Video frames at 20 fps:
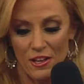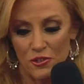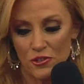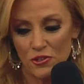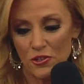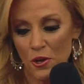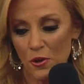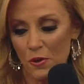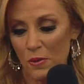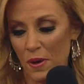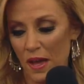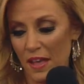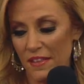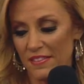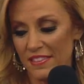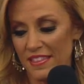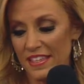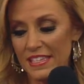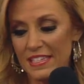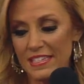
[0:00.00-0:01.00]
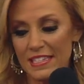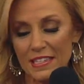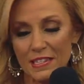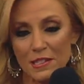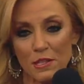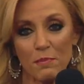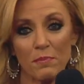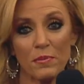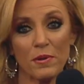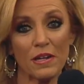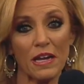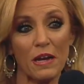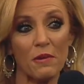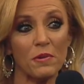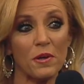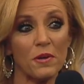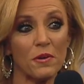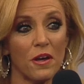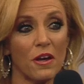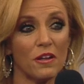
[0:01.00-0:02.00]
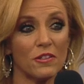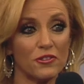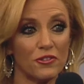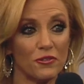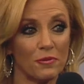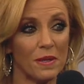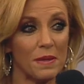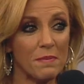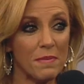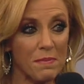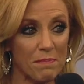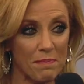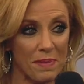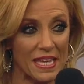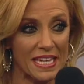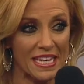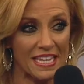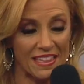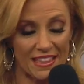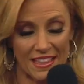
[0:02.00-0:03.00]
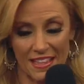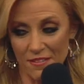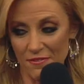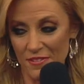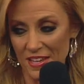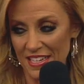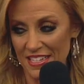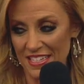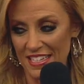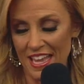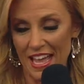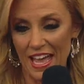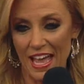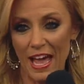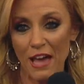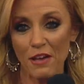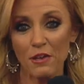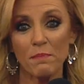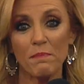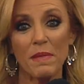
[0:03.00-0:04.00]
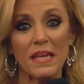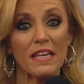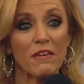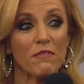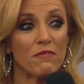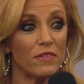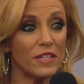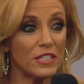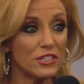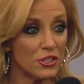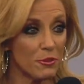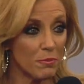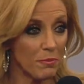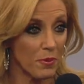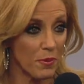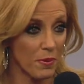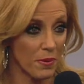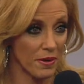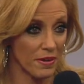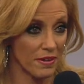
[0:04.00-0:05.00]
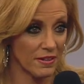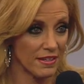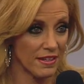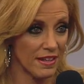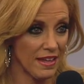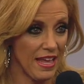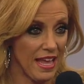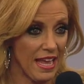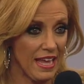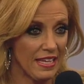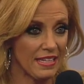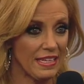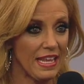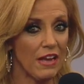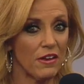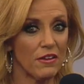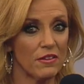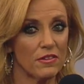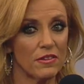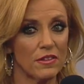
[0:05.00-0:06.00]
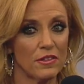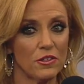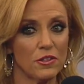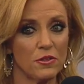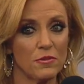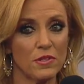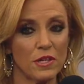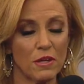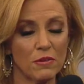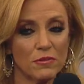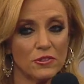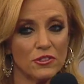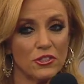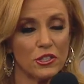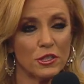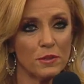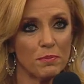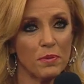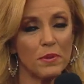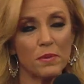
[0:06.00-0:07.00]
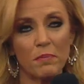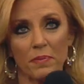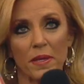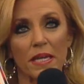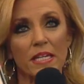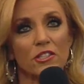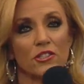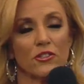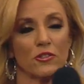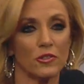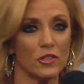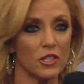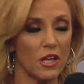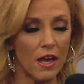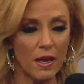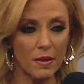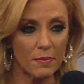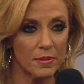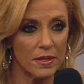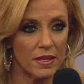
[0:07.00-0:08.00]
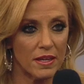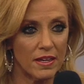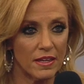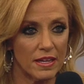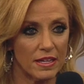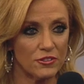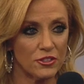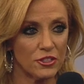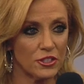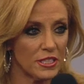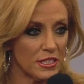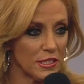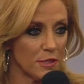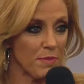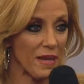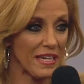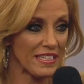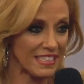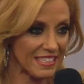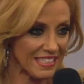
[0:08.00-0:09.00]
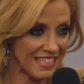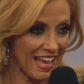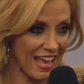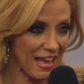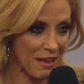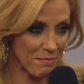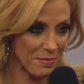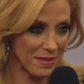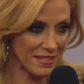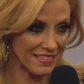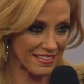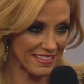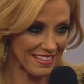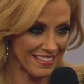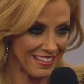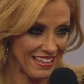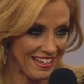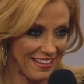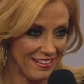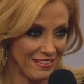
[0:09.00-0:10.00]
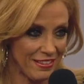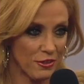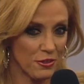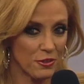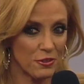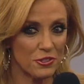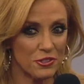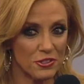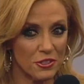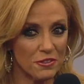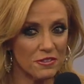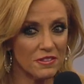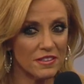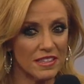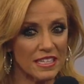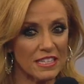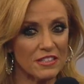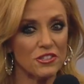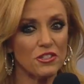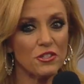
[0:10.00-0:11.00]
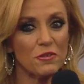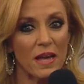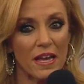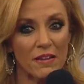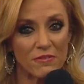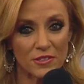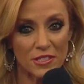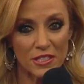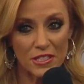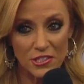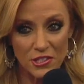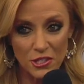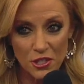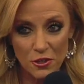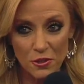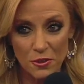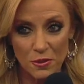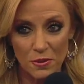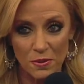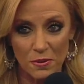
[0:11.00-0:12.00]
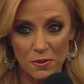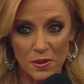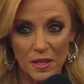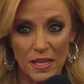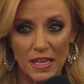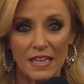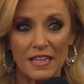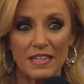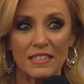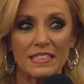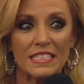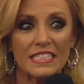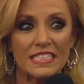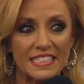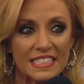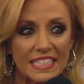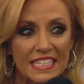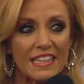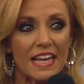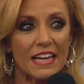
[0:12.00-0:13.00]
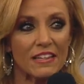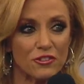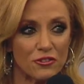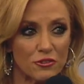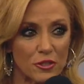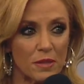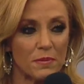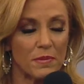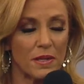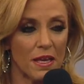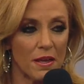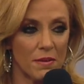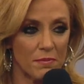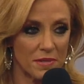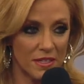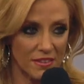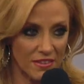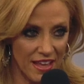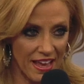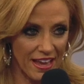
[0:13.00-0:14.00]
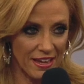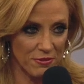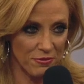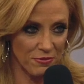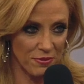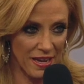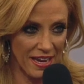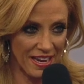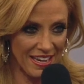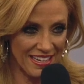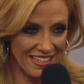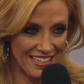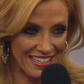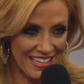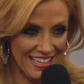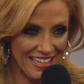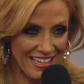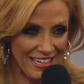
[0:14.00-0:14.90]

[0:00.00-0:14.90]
So, this is a book I wrote called Dream It, Pin It, Live It How to Make a Vision Board. Now, you don't just put pictures up and just expect it to happen. There are certain things you have to do to see that dream come to life, right?